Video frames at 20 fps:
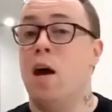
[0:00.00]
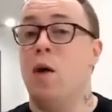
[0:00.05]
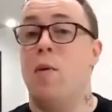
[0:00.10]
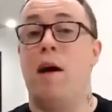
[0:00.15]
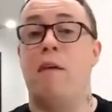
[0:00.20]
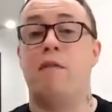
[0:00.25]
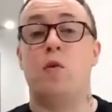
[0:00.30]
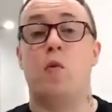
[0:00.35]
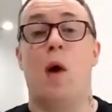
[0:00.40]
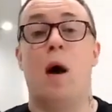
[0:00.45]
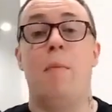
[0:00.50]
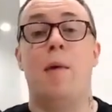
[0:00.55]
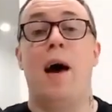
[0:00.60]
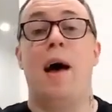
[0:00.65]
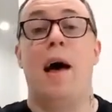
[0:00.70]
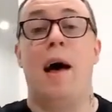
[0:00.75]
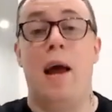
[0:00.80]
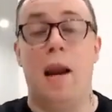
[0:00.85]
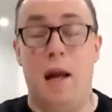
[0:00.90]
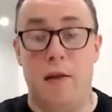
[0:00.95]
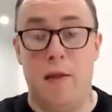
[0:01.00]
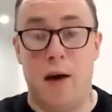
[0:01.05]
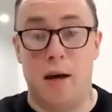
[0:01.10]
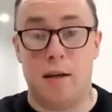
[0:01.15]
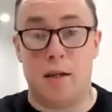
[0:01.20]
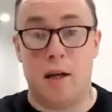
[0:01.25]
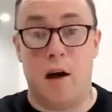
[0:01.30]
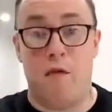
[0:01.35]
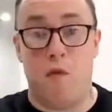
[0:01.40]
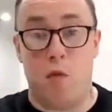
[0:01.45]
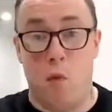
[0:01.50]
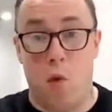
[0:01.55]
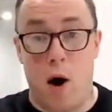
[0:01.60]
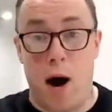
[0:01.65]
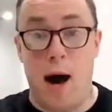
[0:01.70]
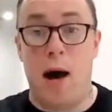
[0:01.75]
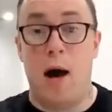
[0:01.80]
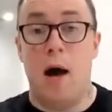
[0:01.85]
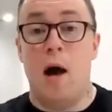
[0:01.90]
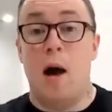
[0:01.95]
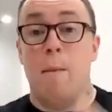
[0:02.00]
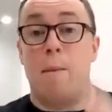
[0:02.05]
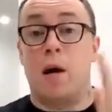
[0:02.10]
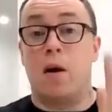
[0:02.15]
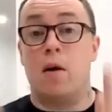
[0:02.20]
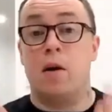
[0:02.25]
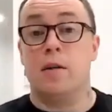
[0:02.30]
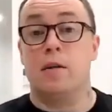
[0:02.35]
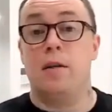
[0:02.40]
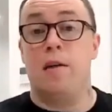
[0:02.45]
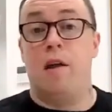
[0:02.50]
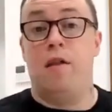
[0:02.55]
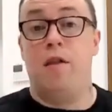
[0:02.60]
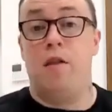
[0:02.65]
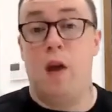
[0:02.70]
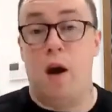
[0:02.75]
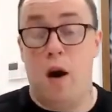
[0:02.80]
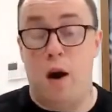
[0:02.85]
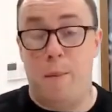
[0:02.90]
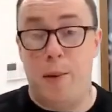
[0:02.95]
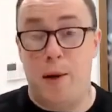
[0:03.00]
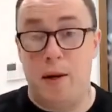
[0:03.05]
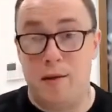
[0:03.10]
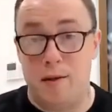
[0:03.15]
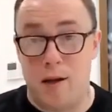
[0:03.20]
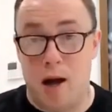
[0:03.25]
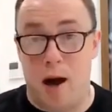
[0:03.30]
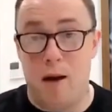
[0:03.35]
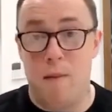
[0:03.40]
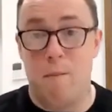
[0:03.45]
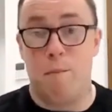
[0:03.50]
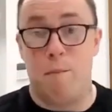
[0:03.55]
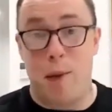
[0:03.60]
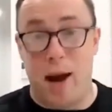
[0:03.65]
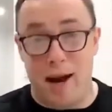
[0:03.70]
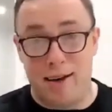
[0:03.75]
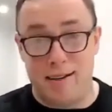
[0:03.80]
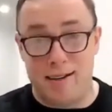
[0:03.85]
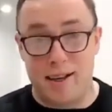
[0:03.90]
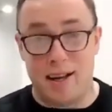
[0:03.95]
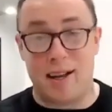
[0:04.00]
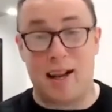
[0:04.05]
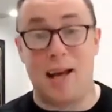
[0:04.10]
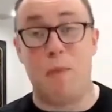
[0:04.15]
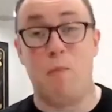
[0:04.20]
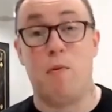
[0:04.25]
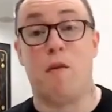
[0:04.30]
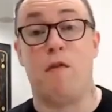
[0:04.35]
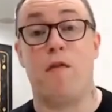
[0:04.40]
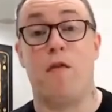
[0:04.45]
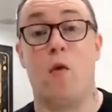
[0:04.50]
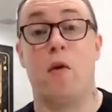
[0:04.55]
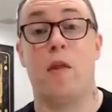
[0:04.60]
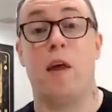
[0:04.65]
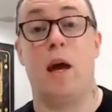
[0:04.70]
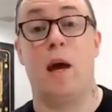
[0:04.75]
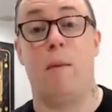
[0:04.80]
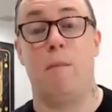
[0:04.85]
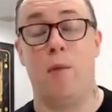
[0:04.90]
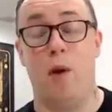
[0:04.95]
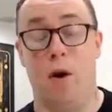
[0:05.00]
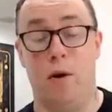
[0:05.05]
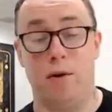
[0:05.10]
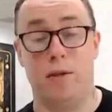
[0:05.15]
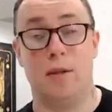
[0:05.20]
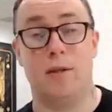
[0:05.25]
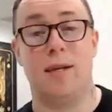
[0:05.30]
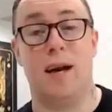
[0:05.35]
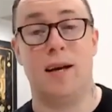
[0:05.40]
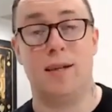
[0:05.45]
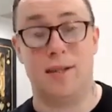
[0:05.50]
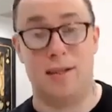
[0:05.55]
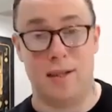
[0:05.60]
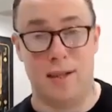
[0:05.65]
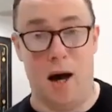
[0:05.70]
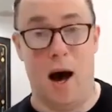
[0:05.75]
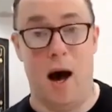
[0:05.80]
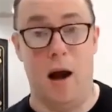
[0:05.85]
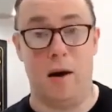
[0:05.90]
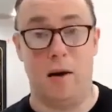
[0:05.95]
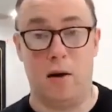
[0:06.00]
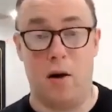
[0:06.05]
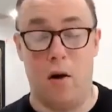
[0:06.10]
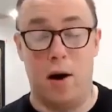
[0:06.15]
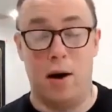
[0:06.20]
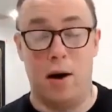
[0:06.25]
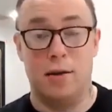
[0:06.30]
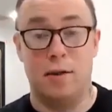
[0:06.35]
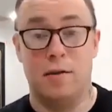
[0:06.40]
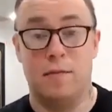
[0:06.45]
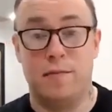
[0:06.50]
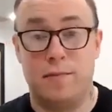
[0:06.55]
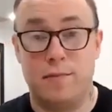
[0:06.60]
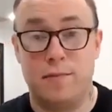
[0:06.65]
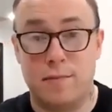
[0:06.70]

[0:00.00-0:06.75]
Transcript: You don't have to worry about any of that stuff. Why? Because the therapy's done basically before the hypnosis has started, guys.